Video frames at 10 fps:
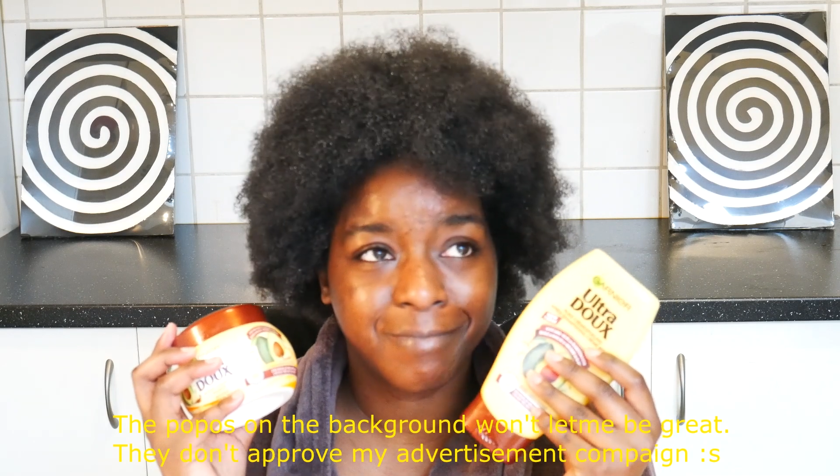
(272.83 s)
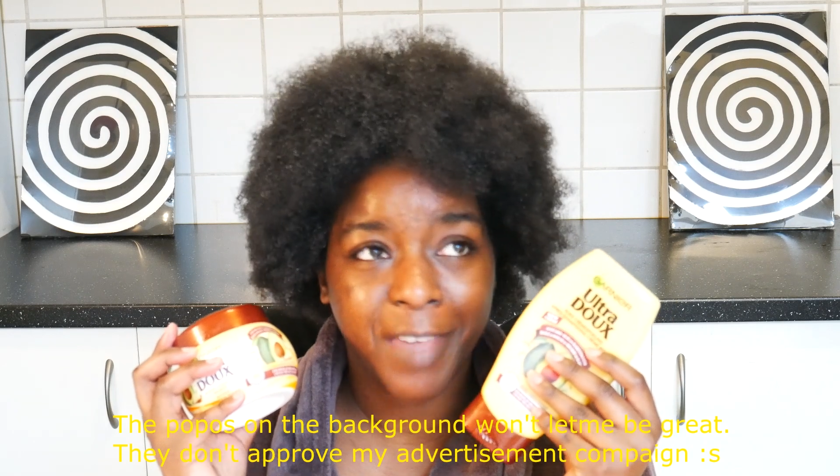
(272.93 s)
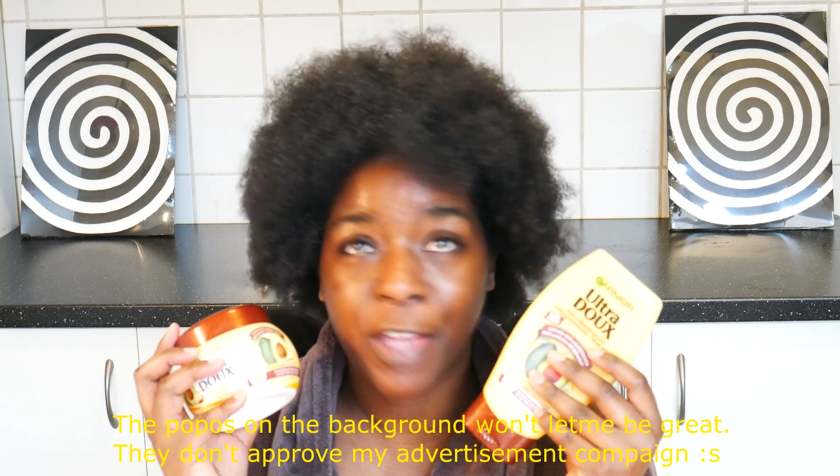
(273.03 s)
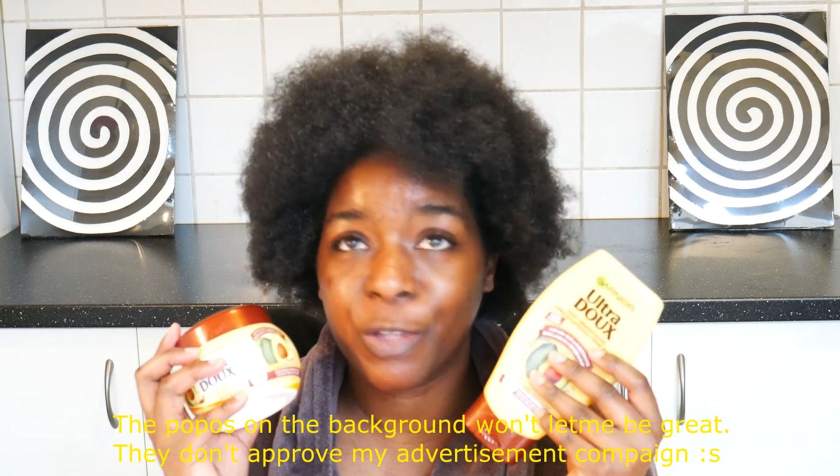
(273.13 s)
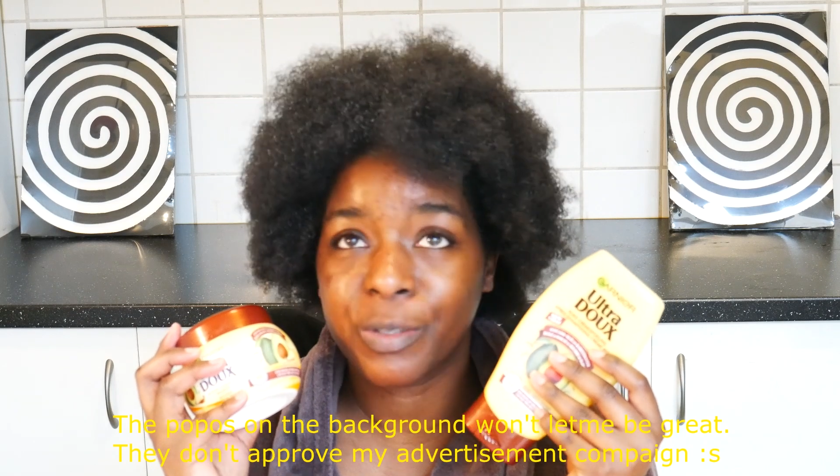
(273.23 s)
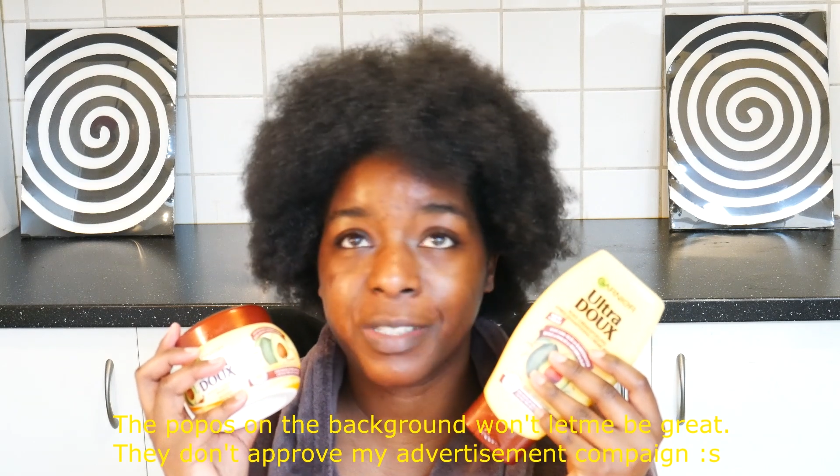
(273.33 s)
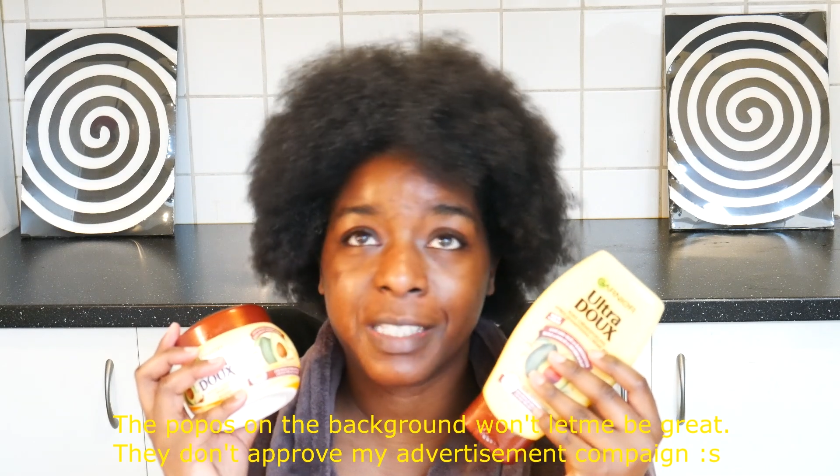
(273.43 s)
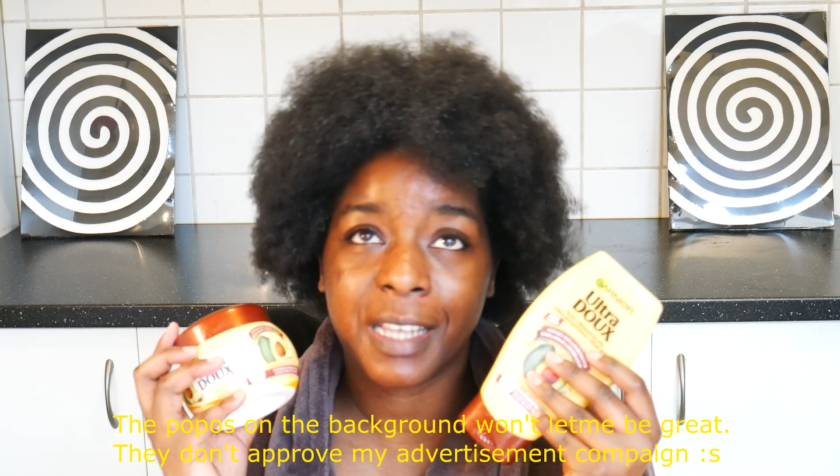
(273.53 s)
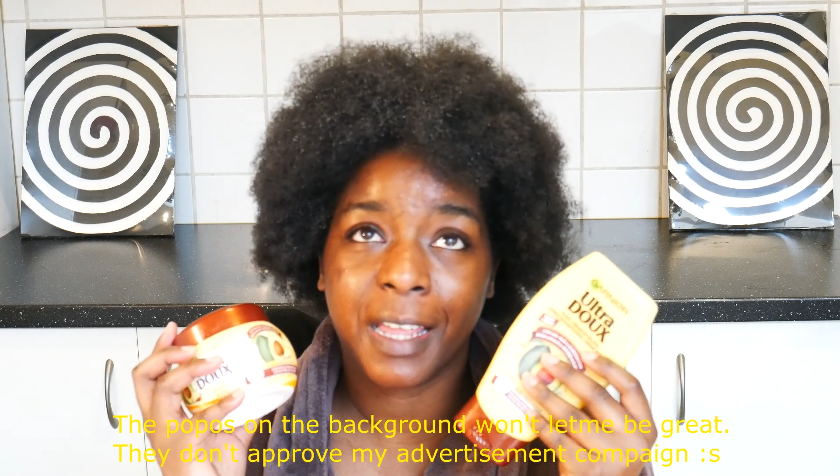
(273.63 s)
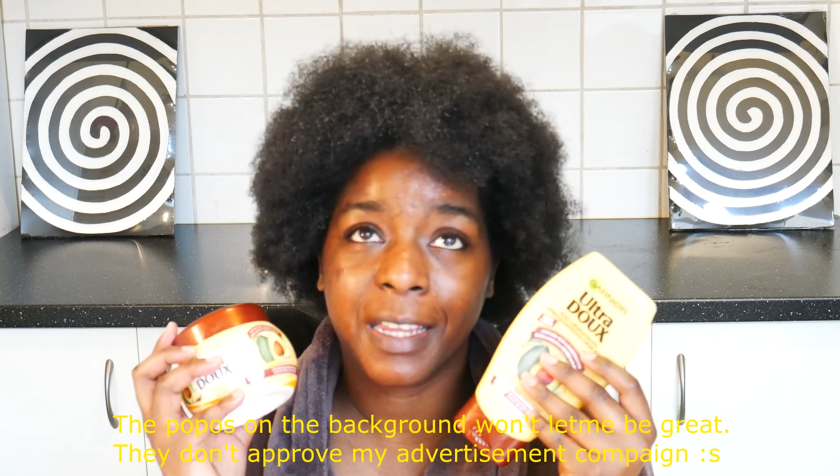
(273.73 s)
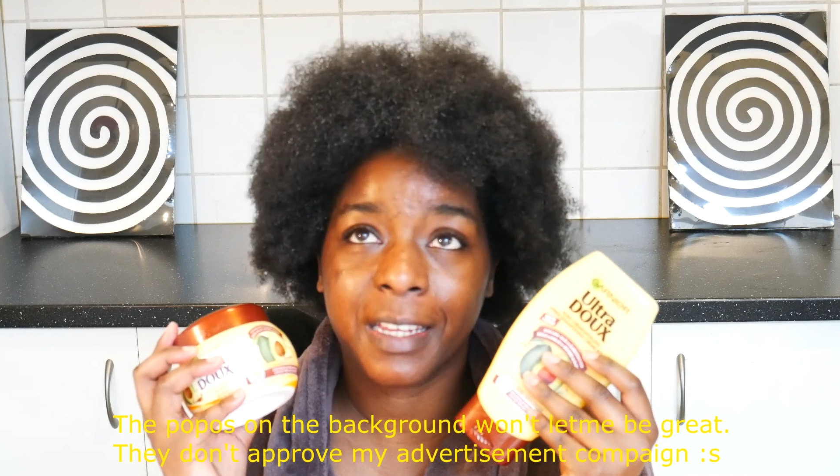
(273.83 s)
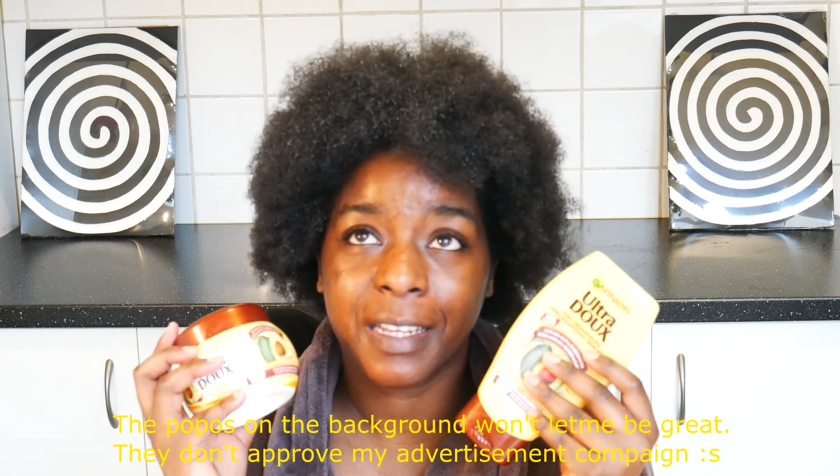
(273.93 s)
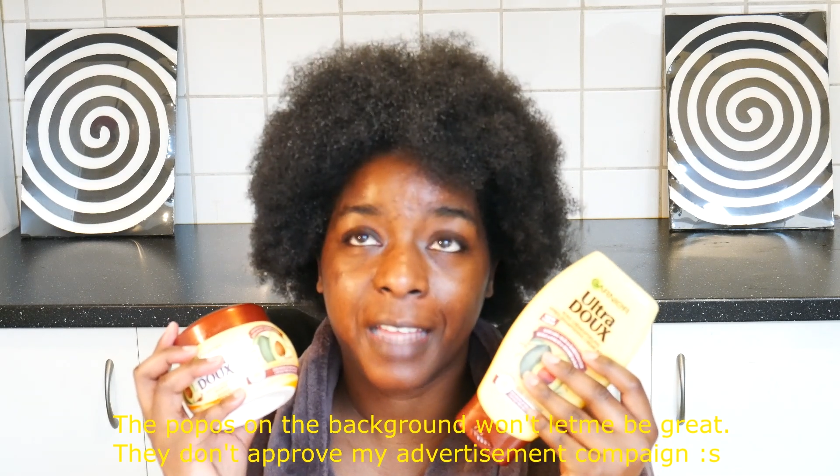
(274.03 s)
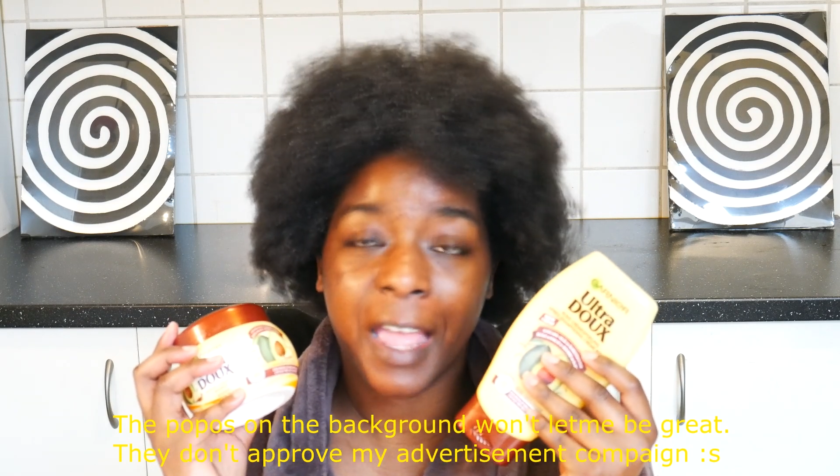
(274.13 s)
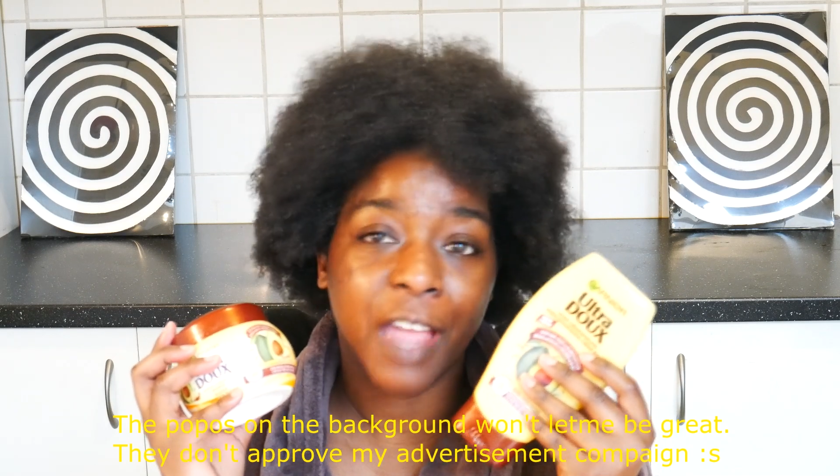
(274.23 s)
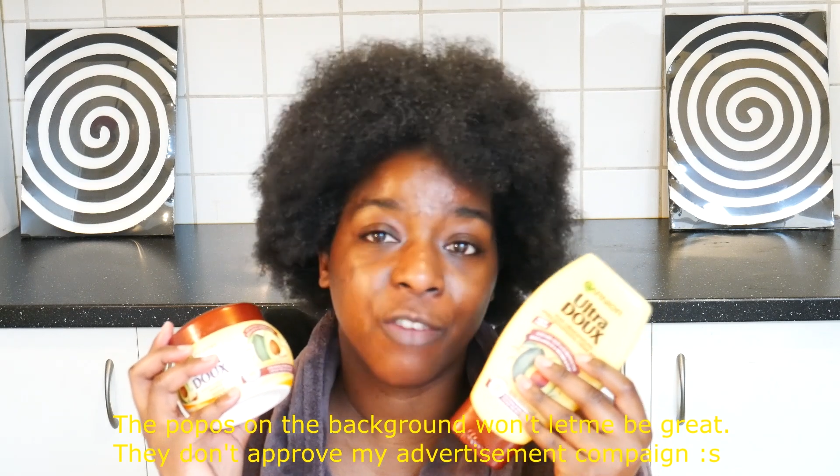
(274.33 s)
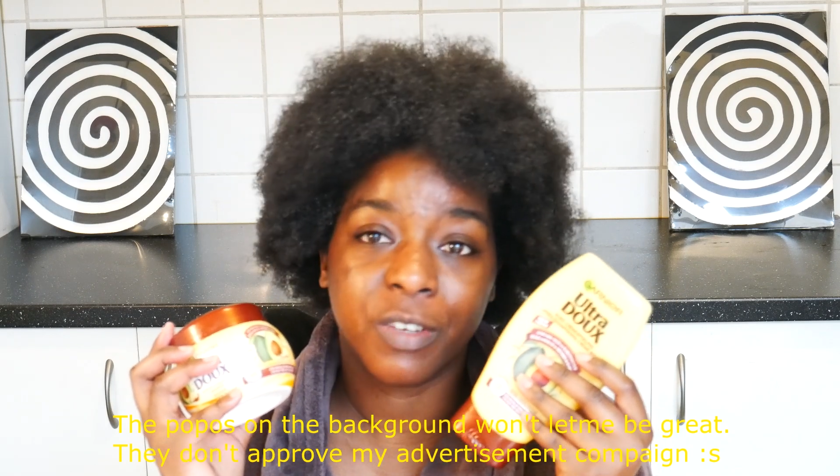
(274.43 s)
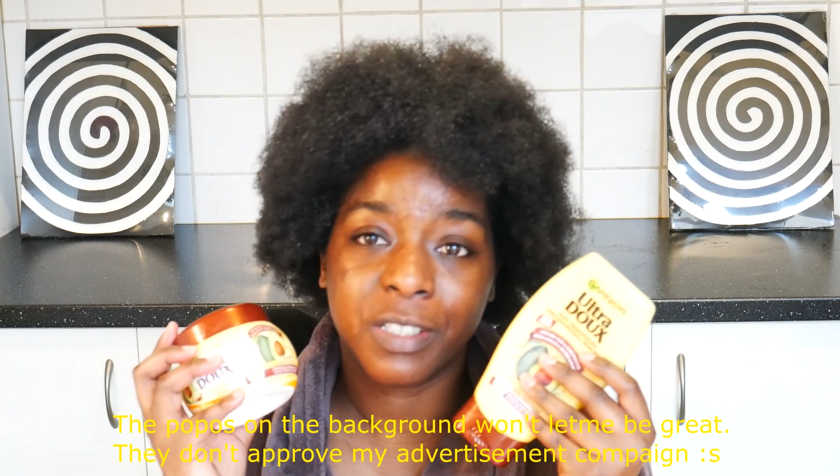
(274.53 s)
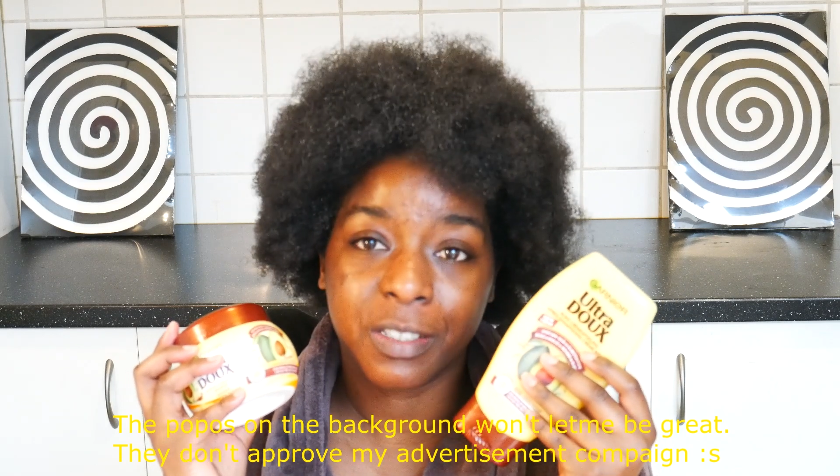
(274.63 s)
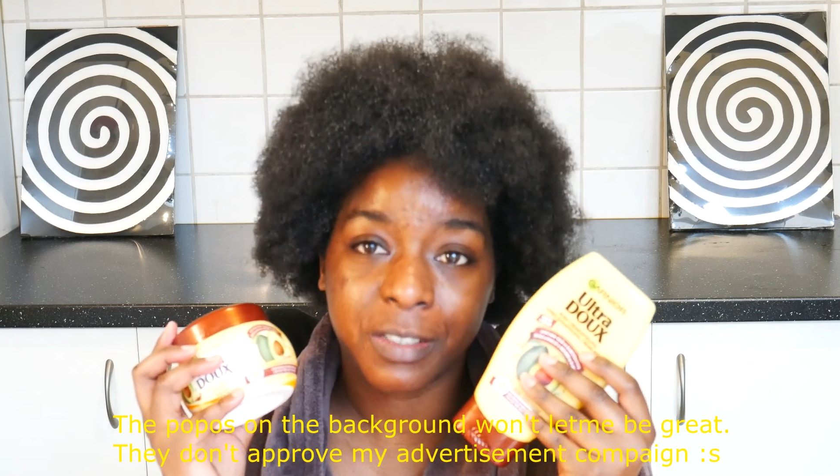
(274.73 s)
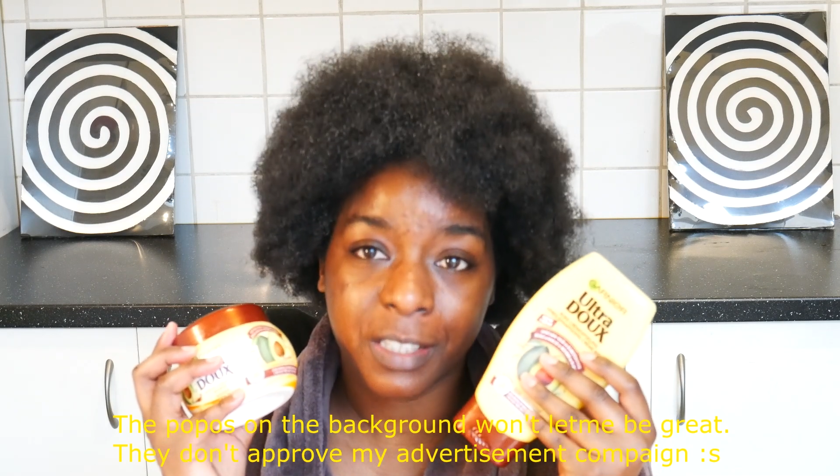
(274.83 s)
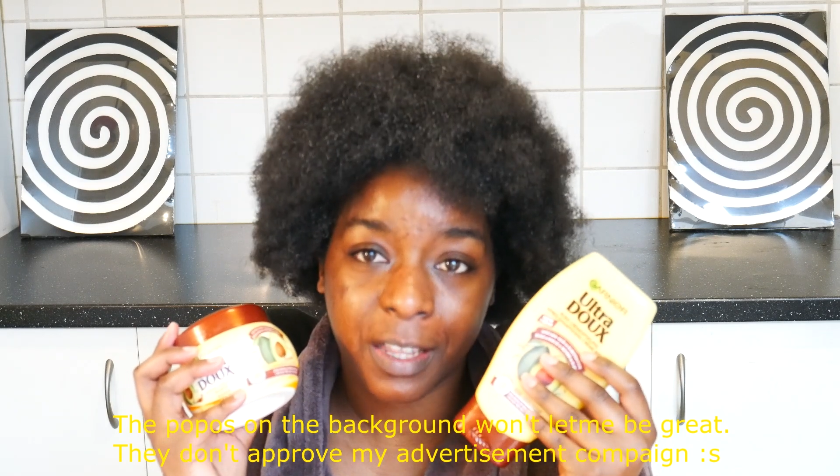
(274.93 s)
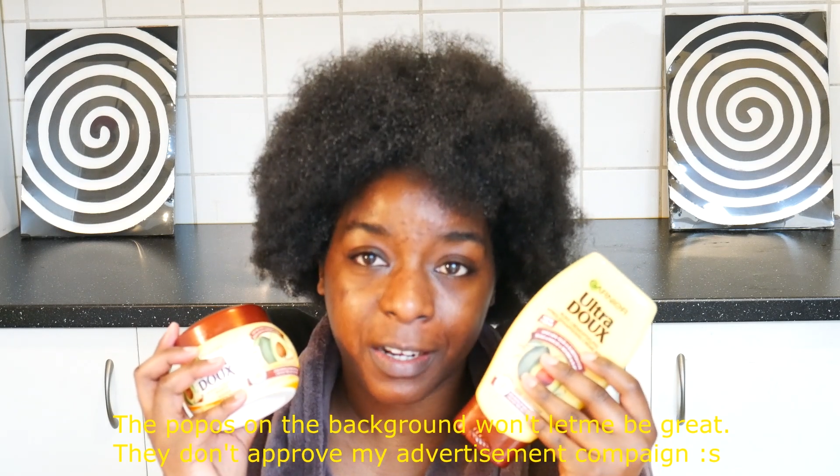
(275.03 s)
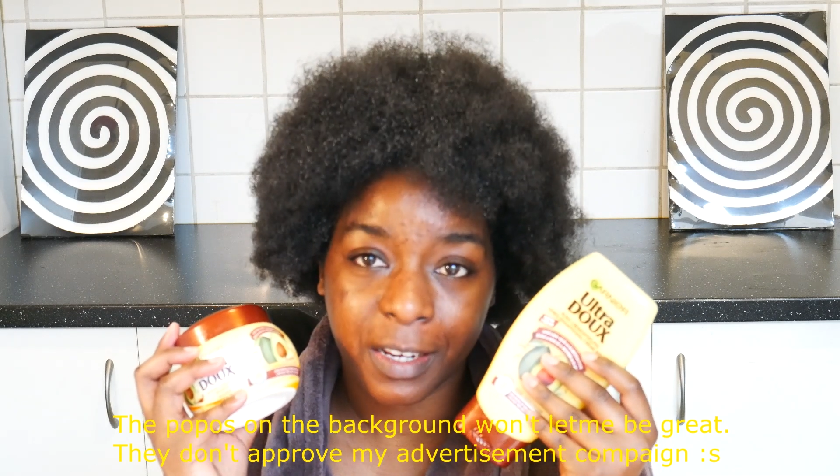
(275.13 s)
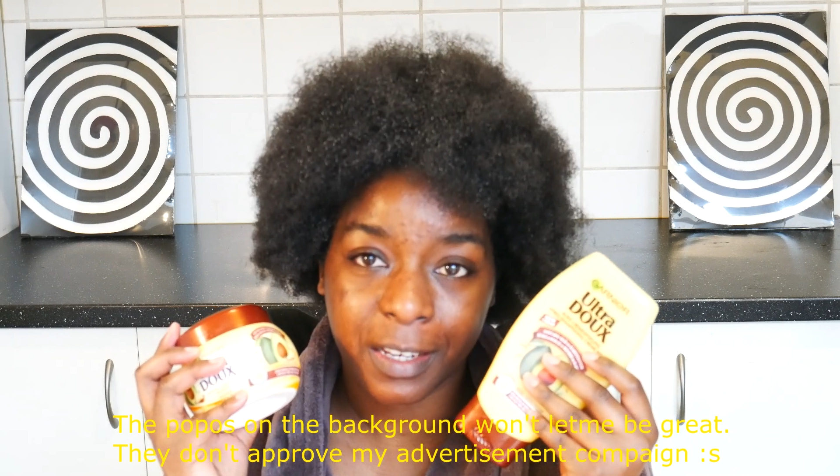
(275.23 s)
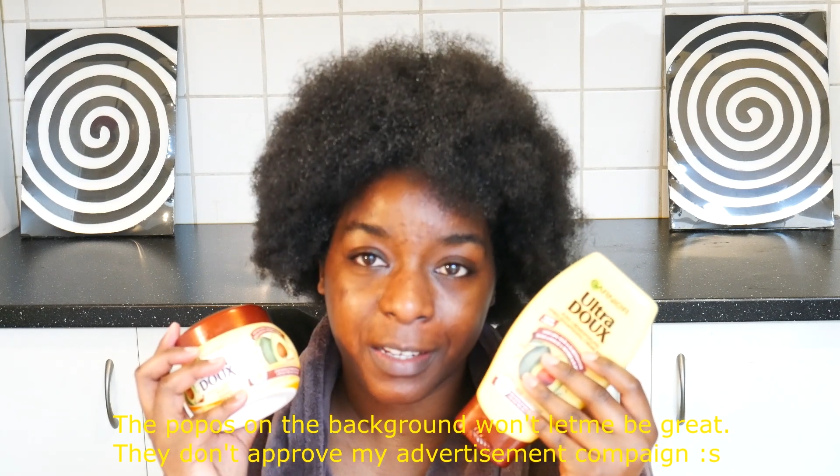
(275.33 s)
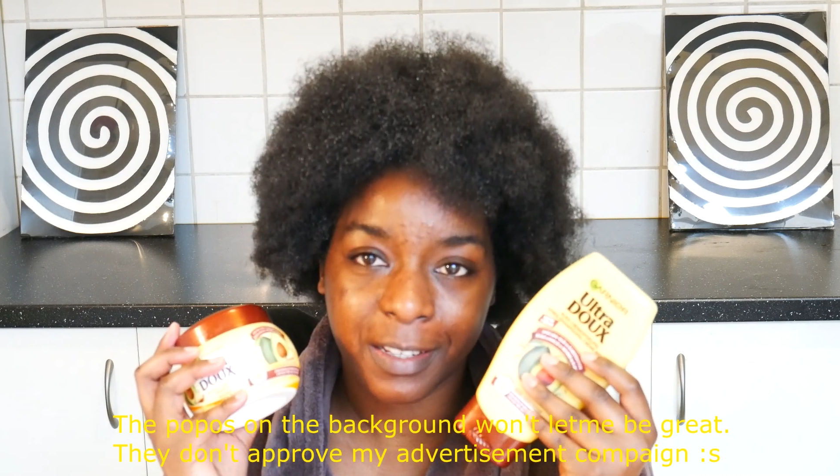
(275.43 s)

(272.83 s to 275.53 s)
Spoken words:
I use this like every single Saturday.